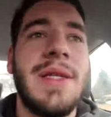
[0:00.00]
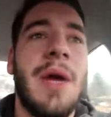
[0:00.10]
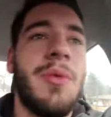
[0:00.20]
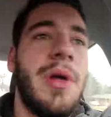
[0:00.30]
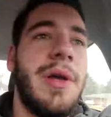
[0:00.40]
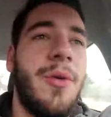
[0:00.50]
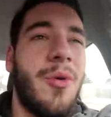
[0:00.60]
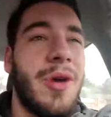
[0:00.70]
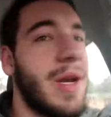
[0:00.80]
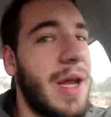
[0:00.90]
not really an
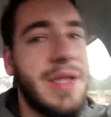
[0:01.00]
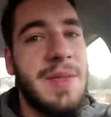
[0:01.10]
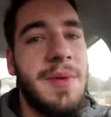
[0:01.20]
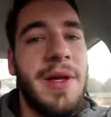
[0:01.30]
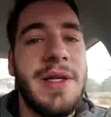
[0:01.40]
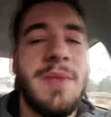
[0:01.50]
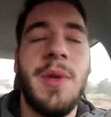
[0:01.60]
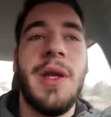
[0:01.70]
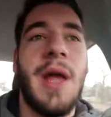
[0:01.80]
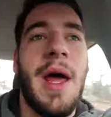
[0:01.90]
organized place,
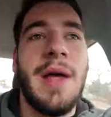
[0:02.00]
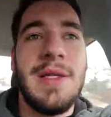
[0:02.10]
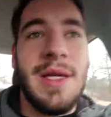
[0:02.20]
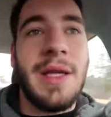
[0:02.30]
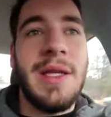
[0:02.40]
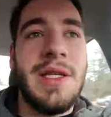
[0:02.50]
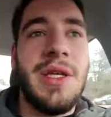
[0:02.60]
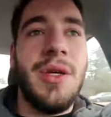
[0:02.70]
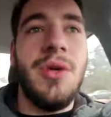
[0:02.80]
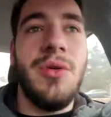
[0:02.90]
but it has like these
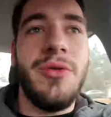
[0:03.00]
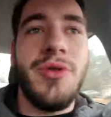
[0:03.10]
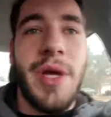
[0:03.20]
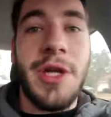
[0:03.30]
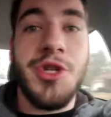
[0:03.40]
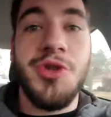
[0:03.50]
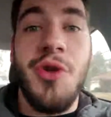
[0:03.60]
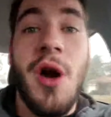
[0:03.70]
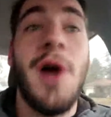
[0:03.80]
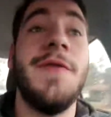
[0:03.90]
huge like
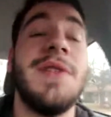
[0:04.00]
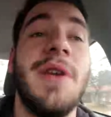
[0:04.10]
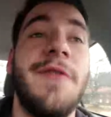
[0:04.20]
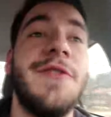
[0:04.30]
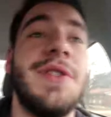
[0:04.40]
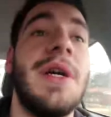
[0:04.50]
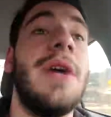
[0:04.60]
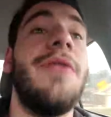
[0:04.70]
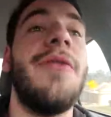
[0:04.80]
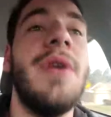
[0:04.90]
troughs of
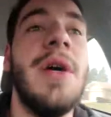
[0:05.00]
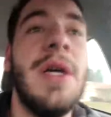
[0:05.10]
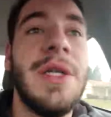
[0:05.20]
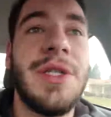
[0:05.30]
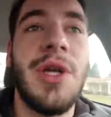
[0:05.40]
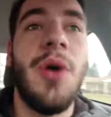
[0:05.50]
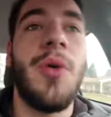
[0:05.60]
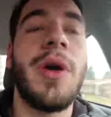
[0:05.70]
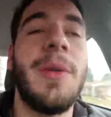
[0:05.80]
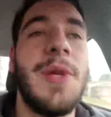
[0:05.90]
stuff. So
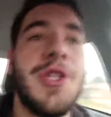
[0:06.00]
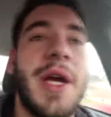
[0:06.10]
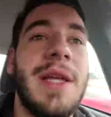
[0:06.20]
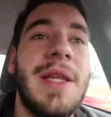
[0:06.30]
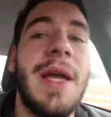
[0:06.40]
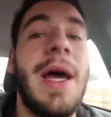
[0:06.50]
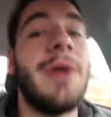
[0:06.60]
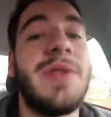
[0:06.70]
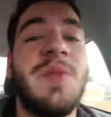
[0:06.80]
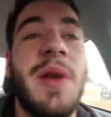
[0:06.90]
we're gonna be checking that
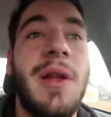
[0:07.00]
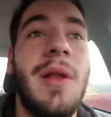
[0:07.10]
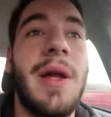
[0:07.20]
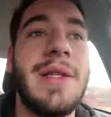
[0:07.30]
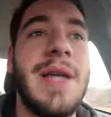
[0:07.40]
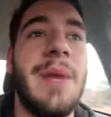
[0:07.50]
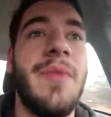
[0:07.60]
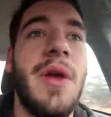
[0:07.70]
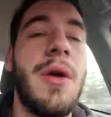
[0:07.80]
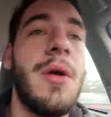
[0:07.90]
out and spending a lot of
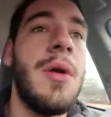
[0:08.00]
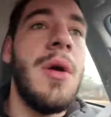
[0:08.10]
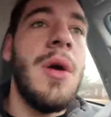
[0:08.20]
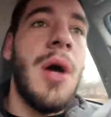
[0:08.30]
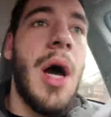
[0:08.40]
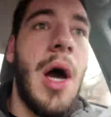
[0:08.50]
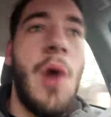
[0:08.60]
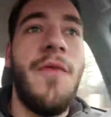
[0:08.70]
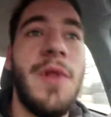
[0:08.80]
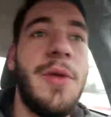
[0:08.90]
time there.
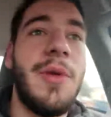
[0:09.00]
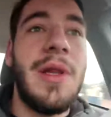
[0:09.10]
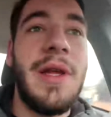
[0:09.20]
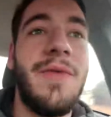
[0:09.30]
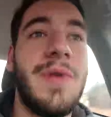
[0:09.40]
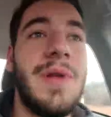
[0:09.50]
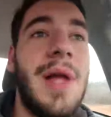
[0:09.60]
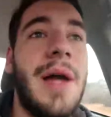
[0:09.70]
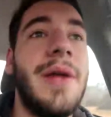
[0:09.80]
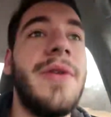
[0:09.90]
Hopefully we leave with a
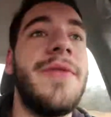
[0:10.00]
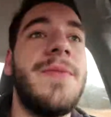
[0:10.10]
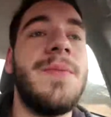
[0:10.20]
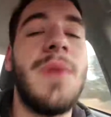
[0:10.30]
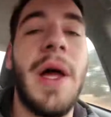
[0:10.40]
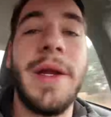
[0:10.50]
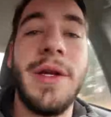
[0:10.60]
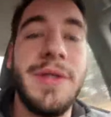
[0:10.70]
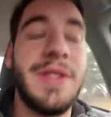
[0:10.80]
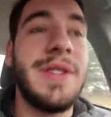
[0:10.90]
lot of
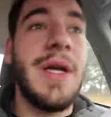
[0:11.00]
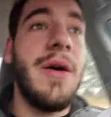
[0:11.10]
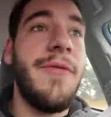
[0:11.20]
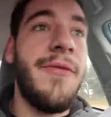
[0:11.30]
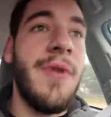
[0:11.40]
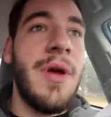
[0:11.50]
good stuff,